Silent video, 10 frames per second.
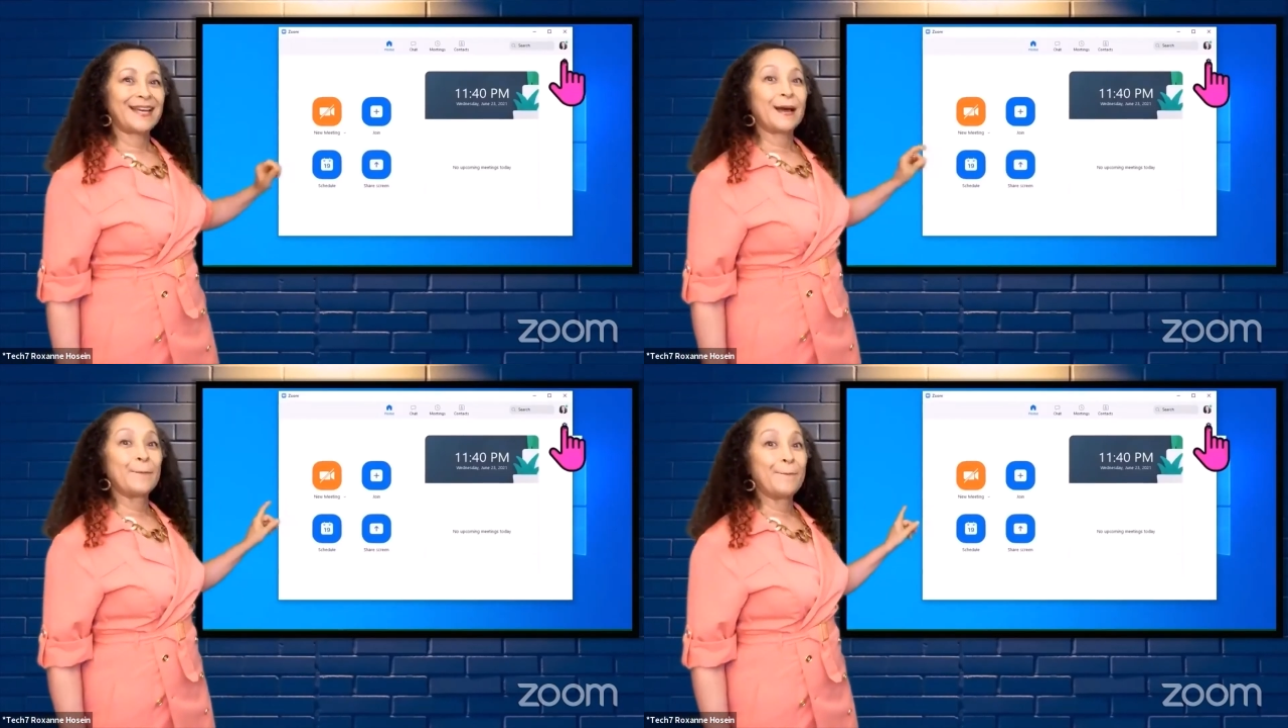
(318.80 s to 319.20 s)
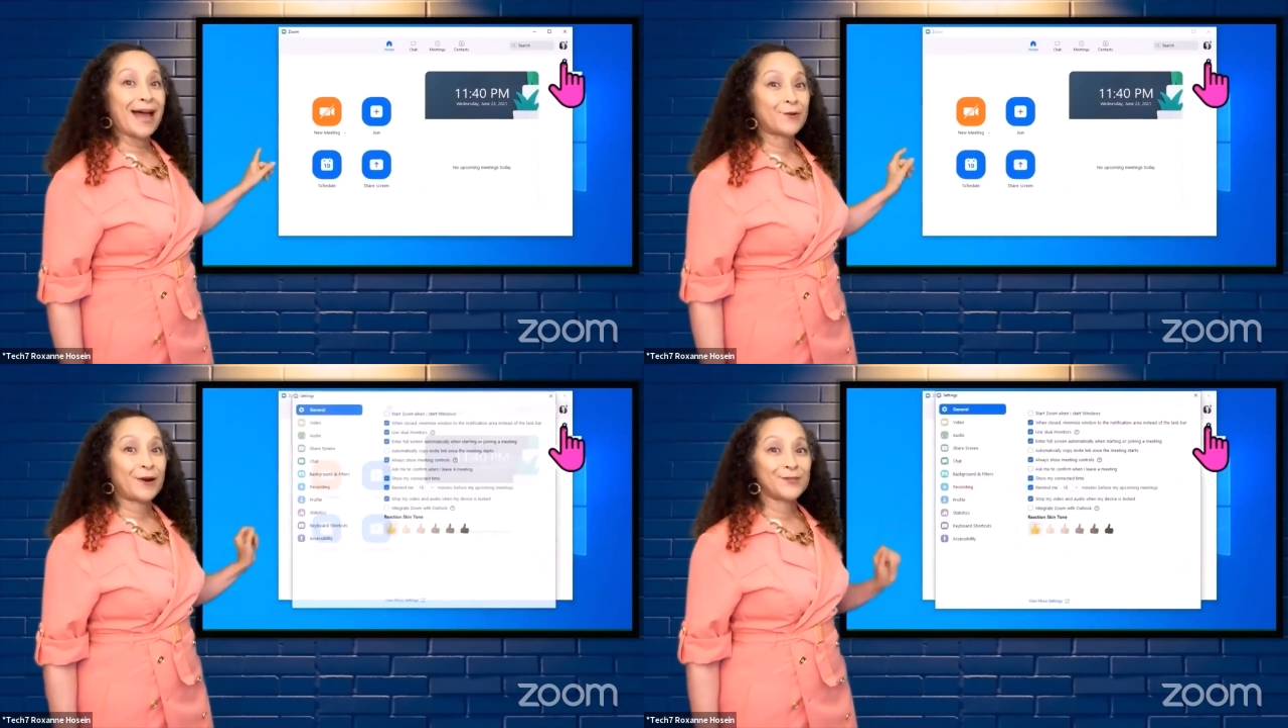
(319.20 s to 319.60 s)

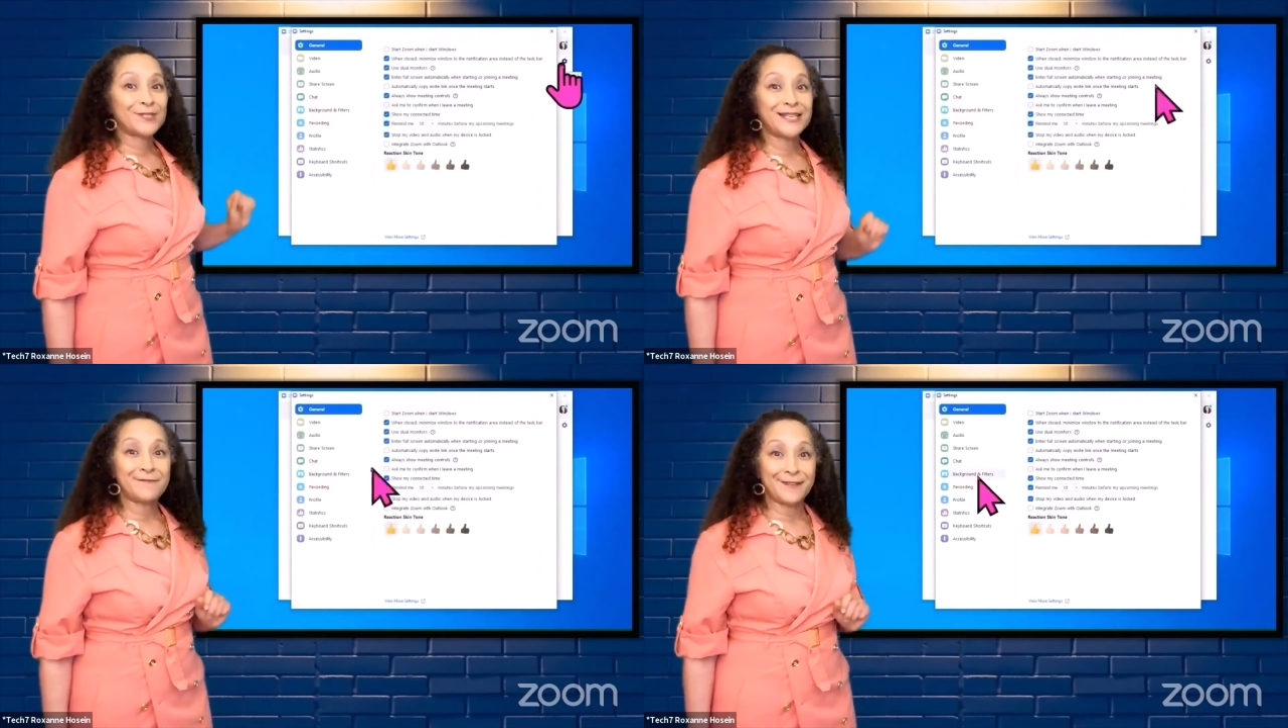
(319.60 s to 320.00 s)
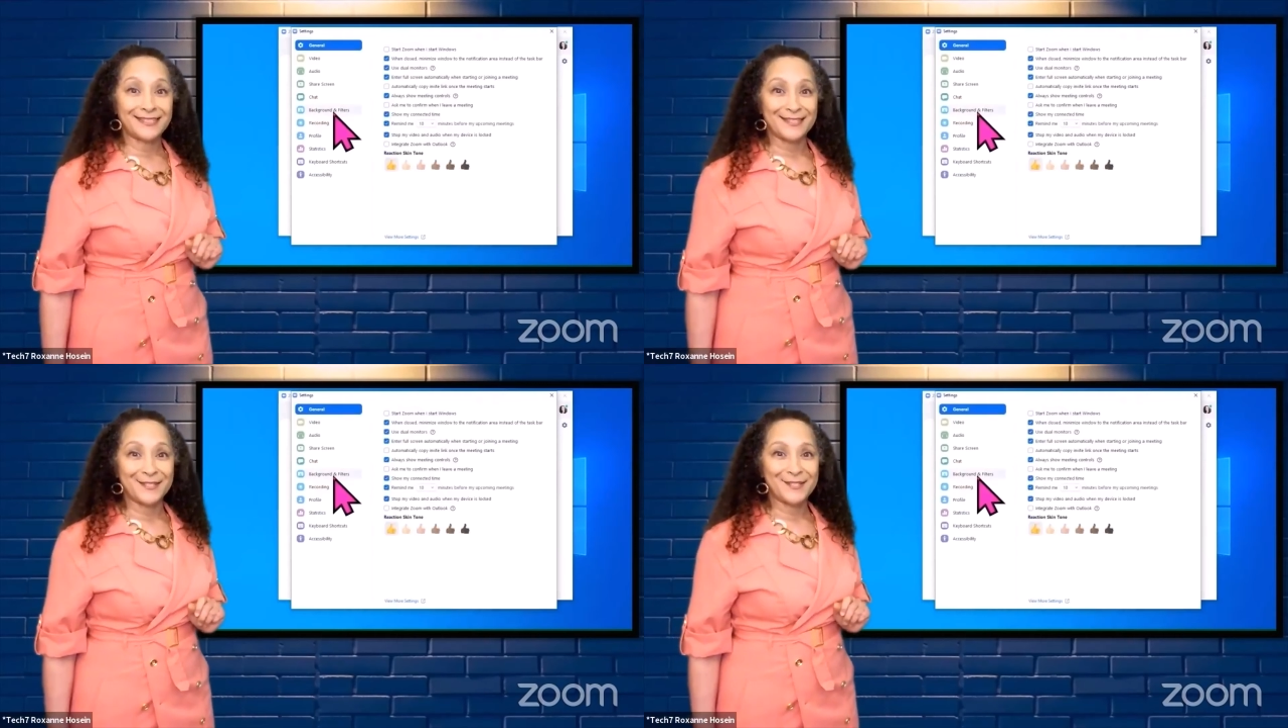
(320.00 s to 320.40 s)
backgrounds and
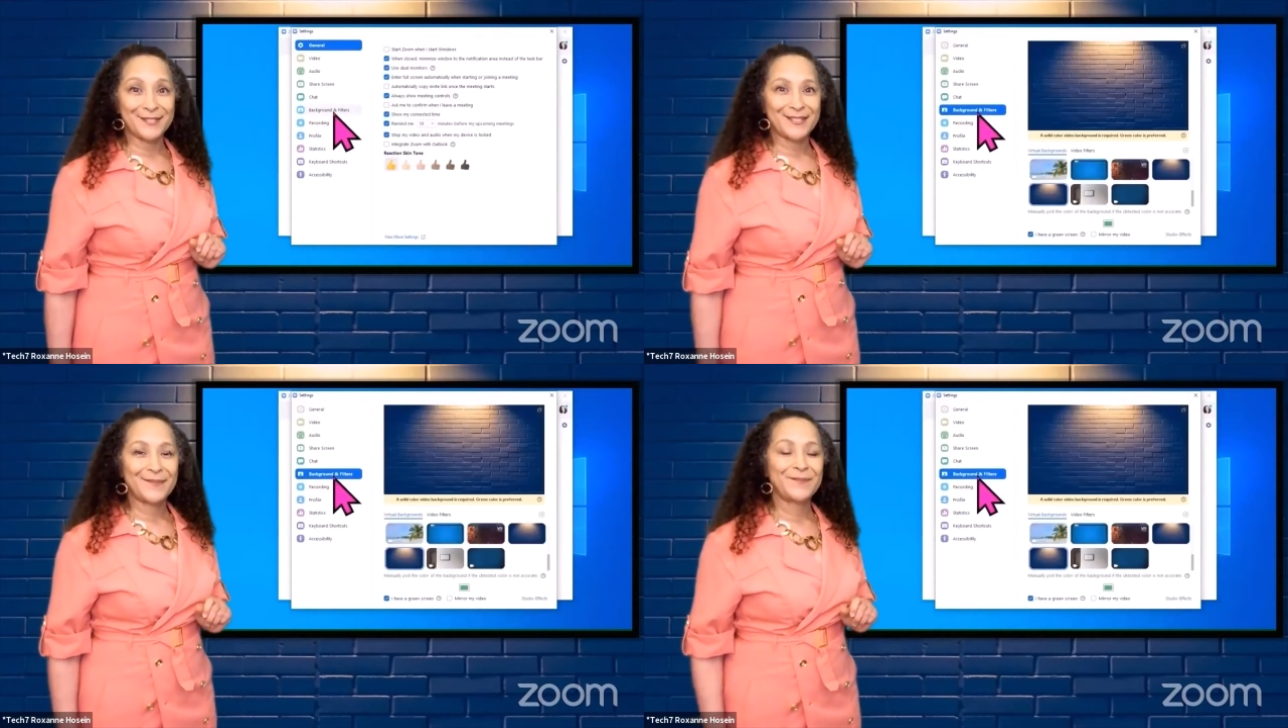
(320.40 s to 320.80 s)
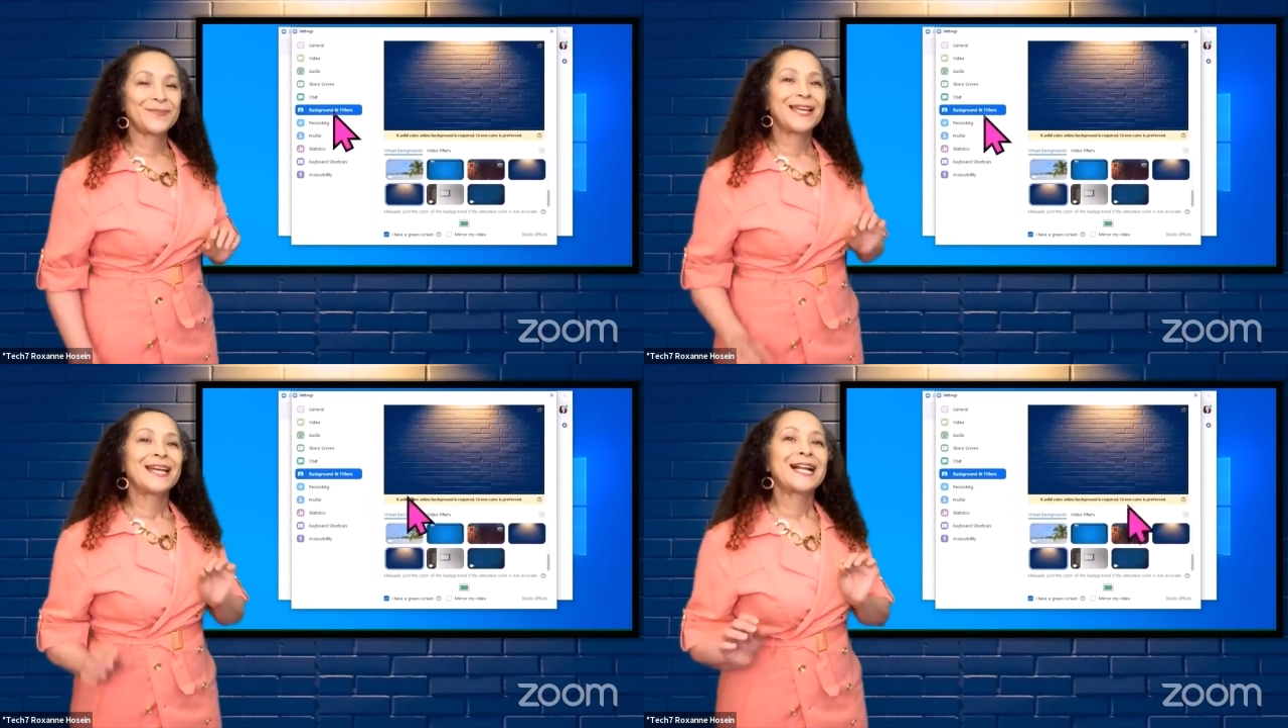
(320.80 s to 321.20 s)
filters,
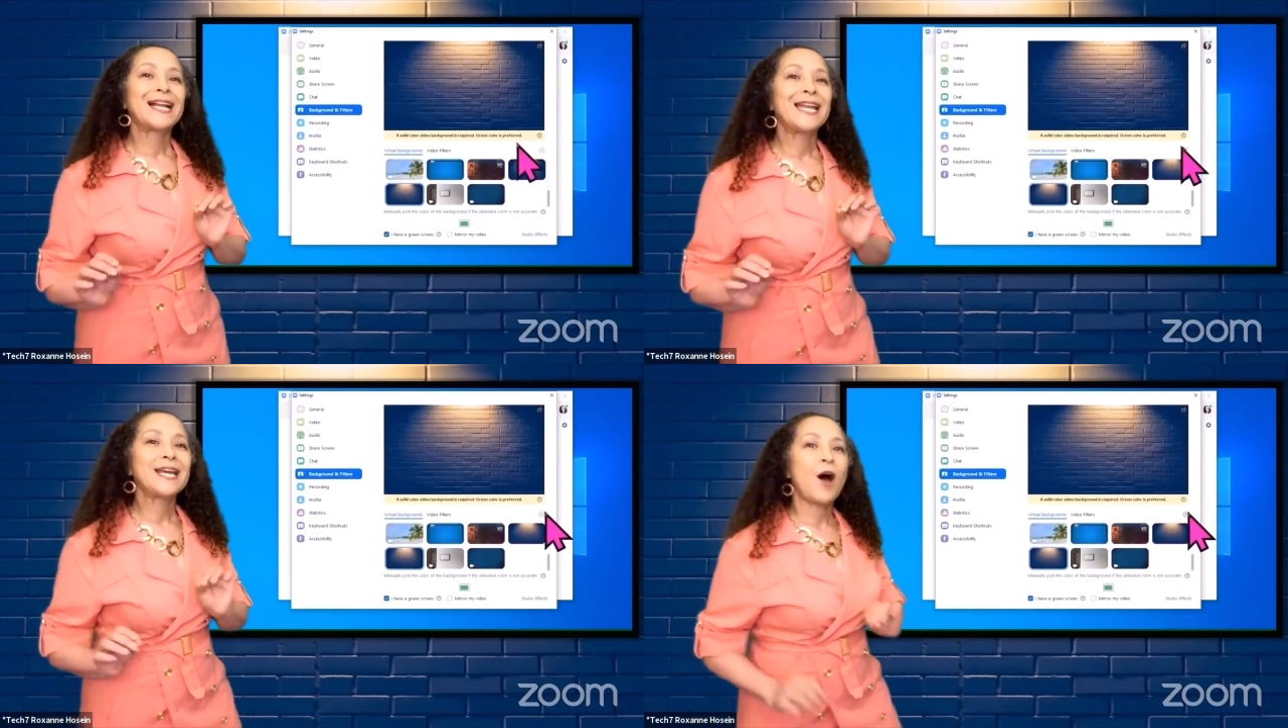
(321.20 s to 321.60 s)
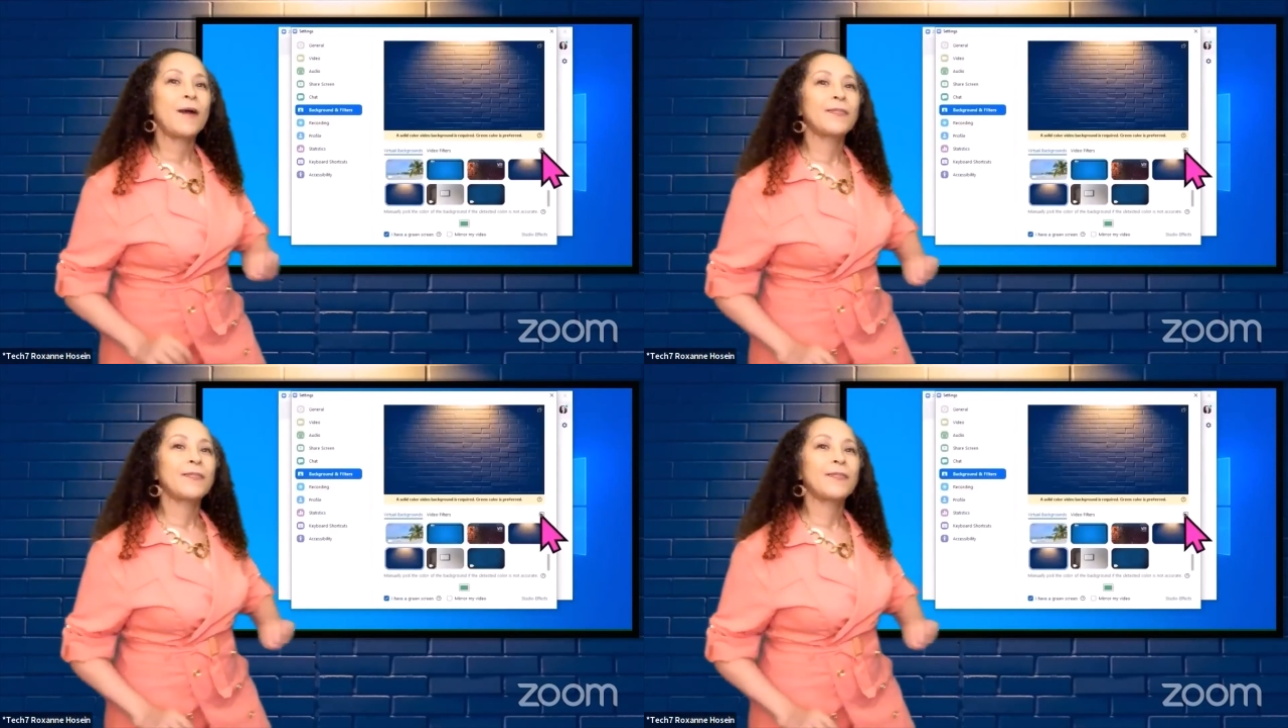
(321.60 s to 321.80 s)
click on the